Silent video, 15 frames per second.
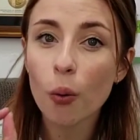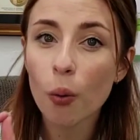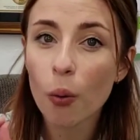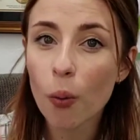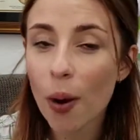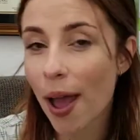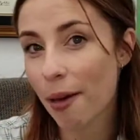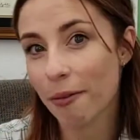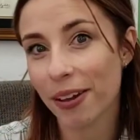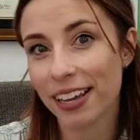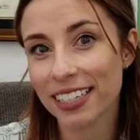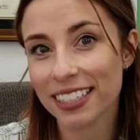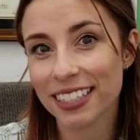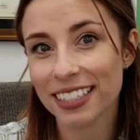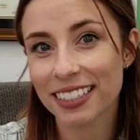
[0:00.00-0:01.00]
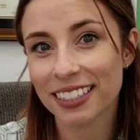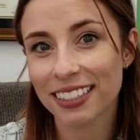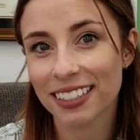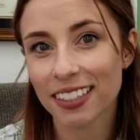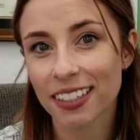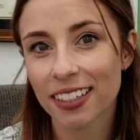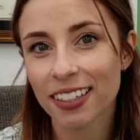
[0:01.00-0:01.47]
jueves.
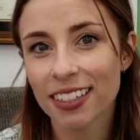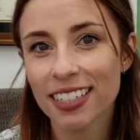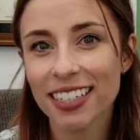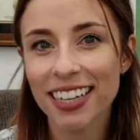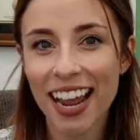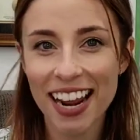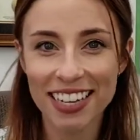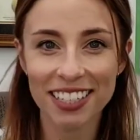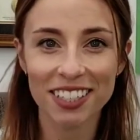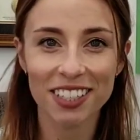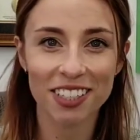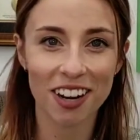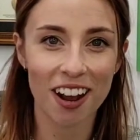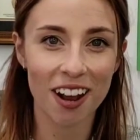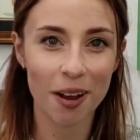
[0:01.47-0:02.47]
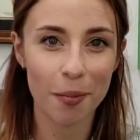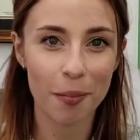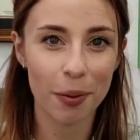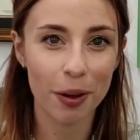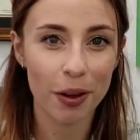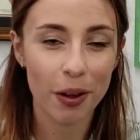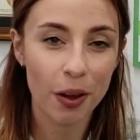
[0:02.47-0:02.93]
Nice job.
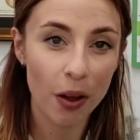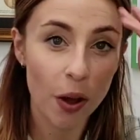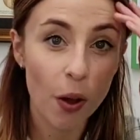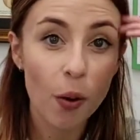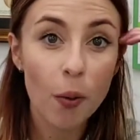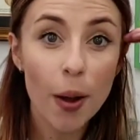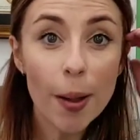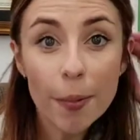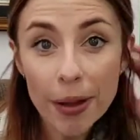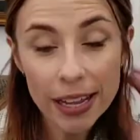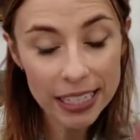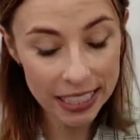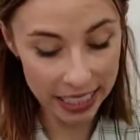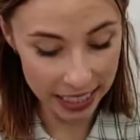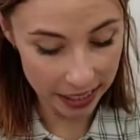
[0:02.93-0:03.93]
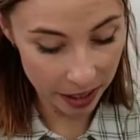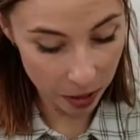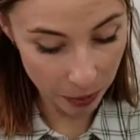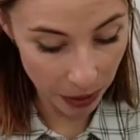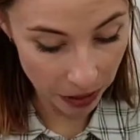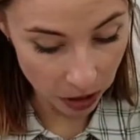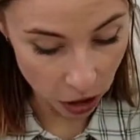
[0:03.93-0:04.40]
Jueves is
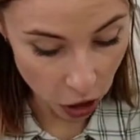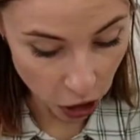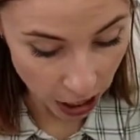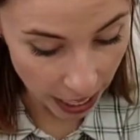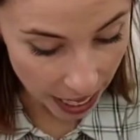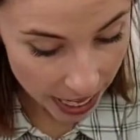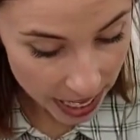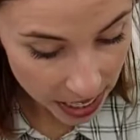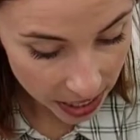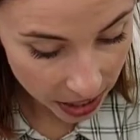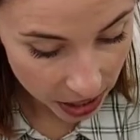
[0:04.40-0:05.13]
spelled J-U-E-V-S.